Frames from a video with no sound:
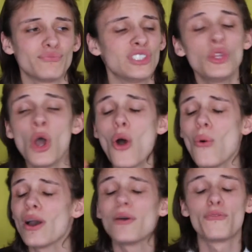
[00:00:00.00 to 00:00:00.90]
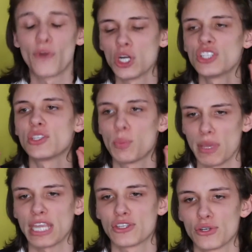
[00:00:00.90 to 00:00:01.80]
you know, first the
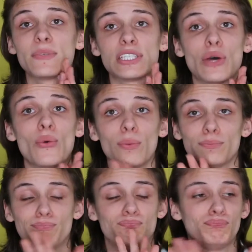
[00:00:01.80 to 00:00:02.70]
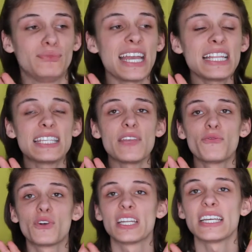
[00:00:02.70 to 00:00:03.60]
picture. So that's
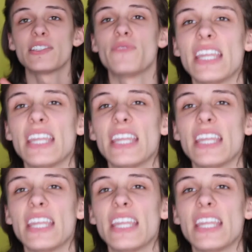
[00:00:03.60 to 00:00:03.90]
it for this